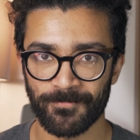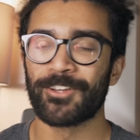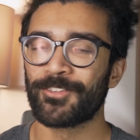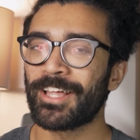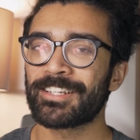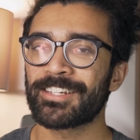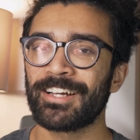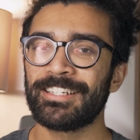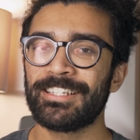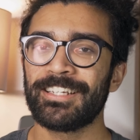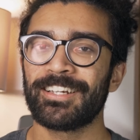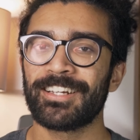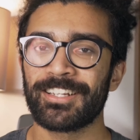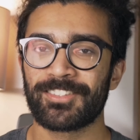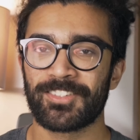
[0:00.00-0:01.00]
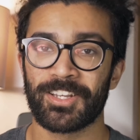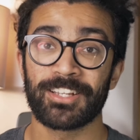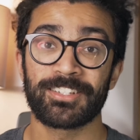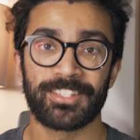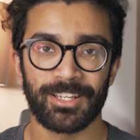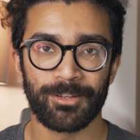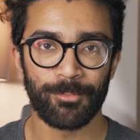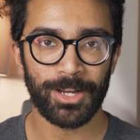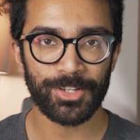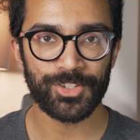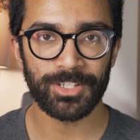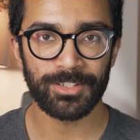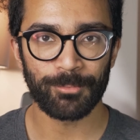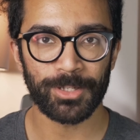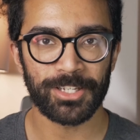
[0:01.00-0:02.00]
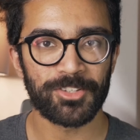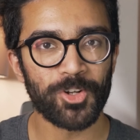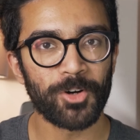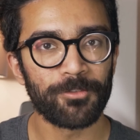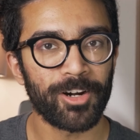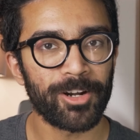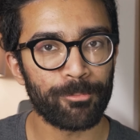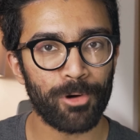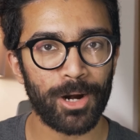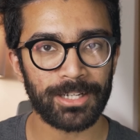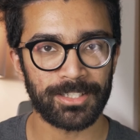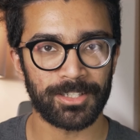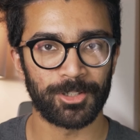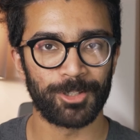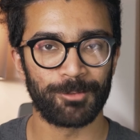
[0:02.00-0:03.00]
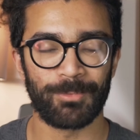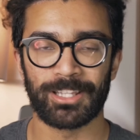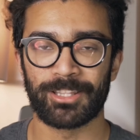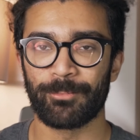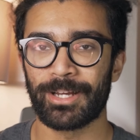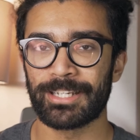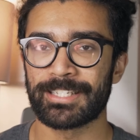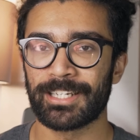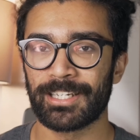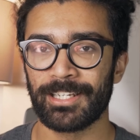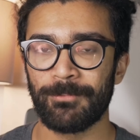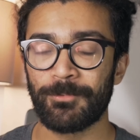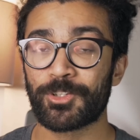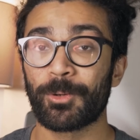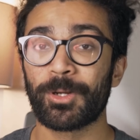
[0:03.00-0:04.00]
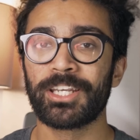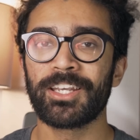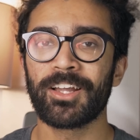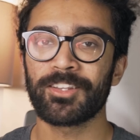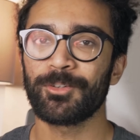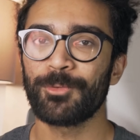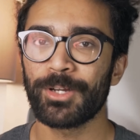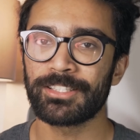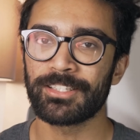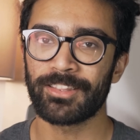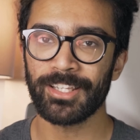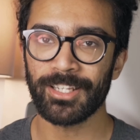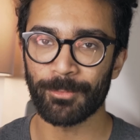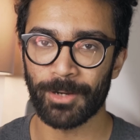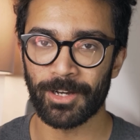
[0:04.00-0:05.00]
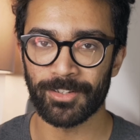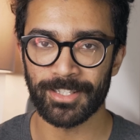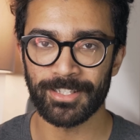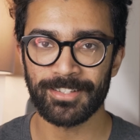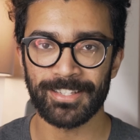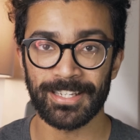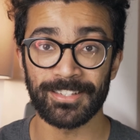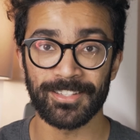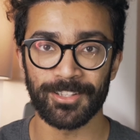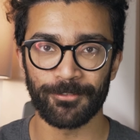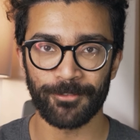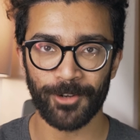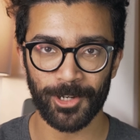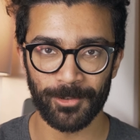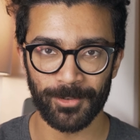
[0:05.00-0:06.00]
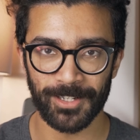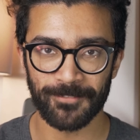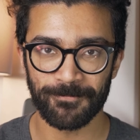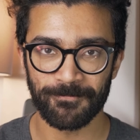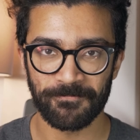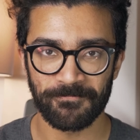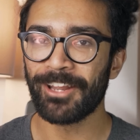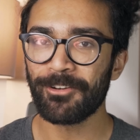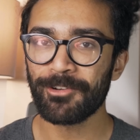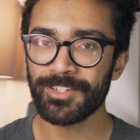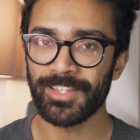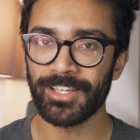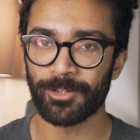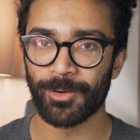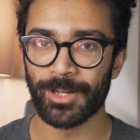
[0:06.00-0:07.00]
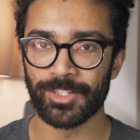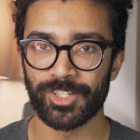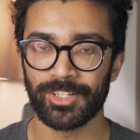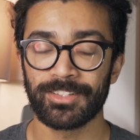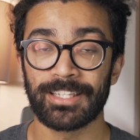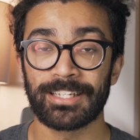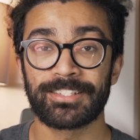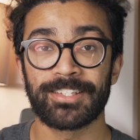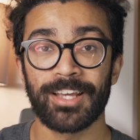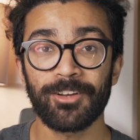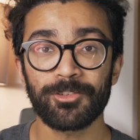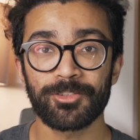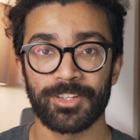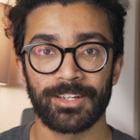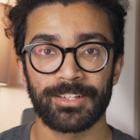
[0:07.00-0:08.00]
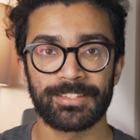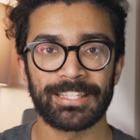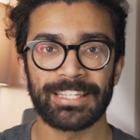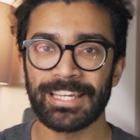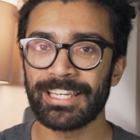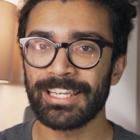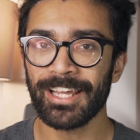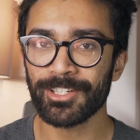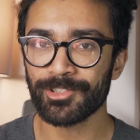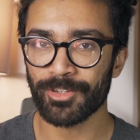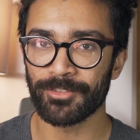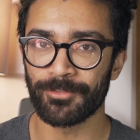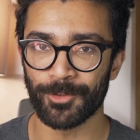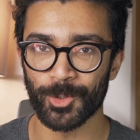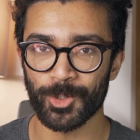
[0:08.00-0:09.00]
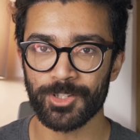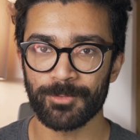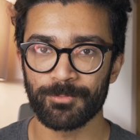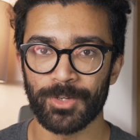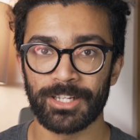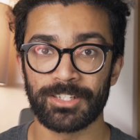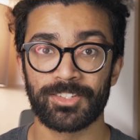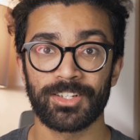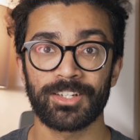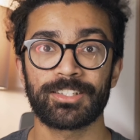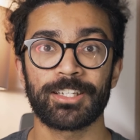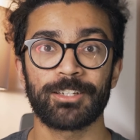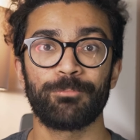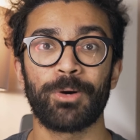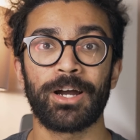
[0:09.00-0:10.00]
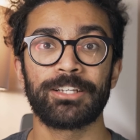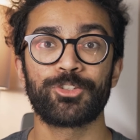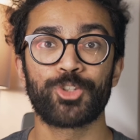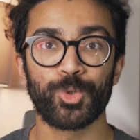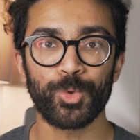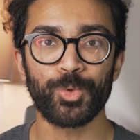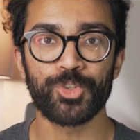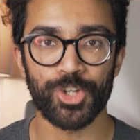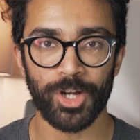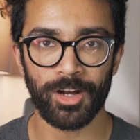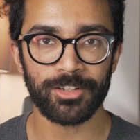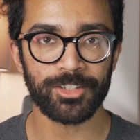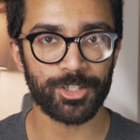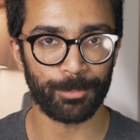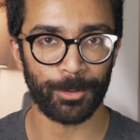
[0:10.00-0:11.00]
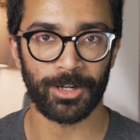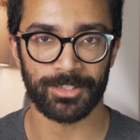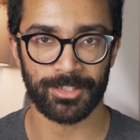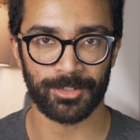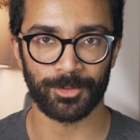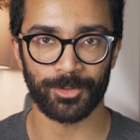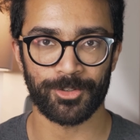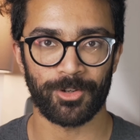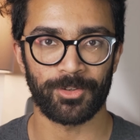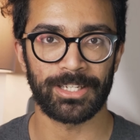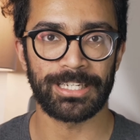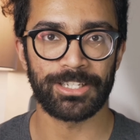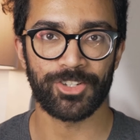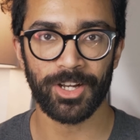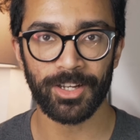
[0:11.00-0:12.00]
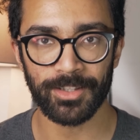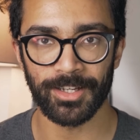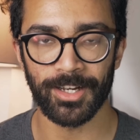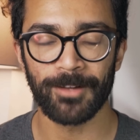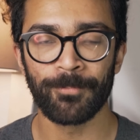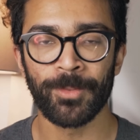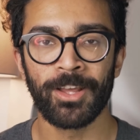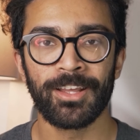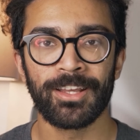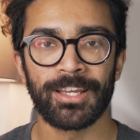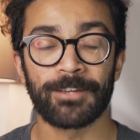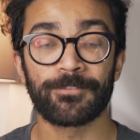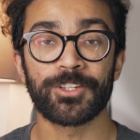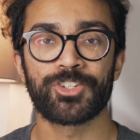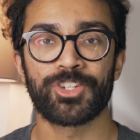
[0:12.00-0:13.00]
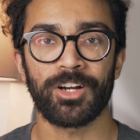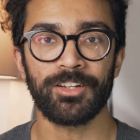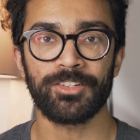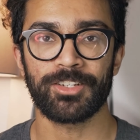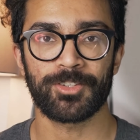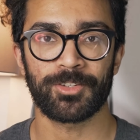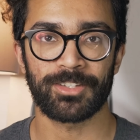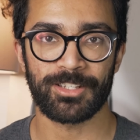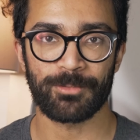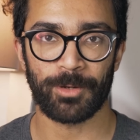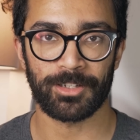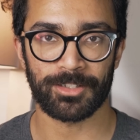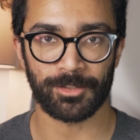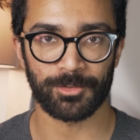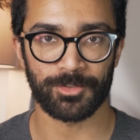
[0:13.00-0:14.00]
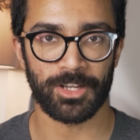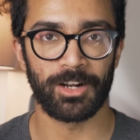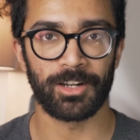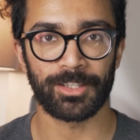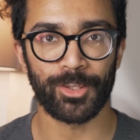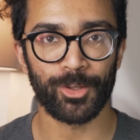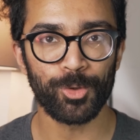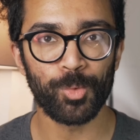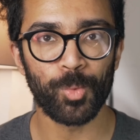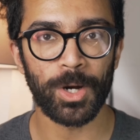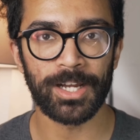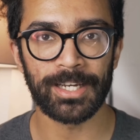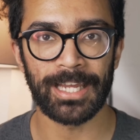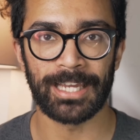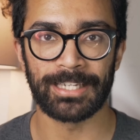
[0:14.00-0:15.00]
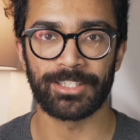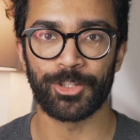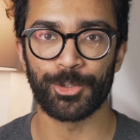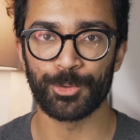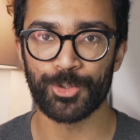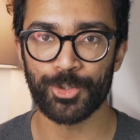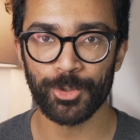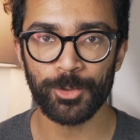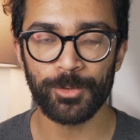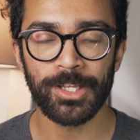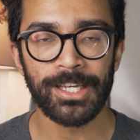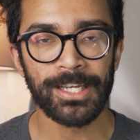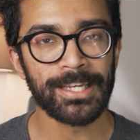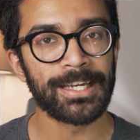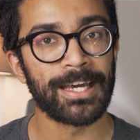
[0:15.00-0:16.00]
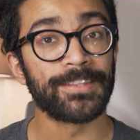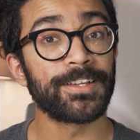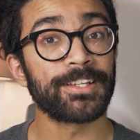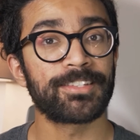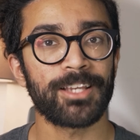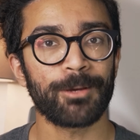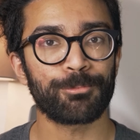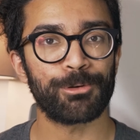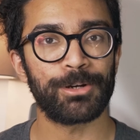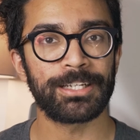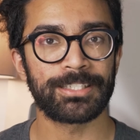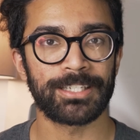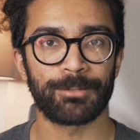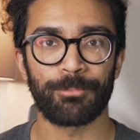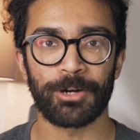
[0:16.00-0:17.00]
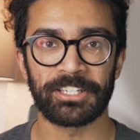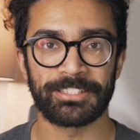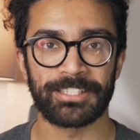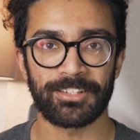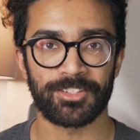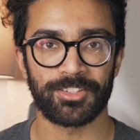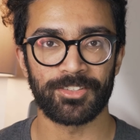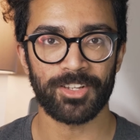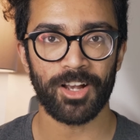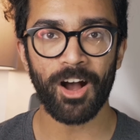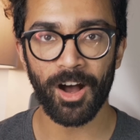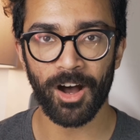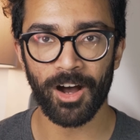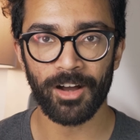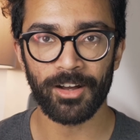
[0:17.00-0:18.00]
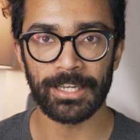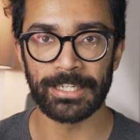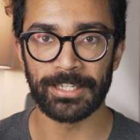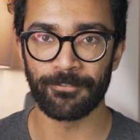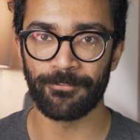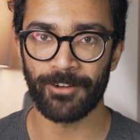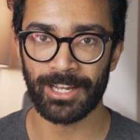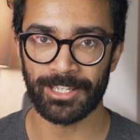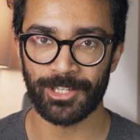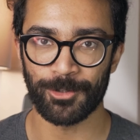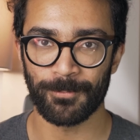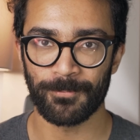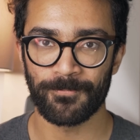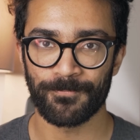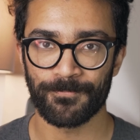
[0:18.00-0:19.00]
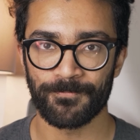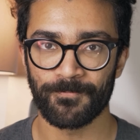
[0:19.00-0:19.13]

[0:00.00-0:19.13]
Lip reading: Now that idea is nice to imagine, but it's not very practical mathematically. So another way to think about this is the following. Here is the equation that tells us the electric force exerted by 2 charged particles on each other if the charges on these particles are q1 and q2, and they're separated by a distance r in a vacuum.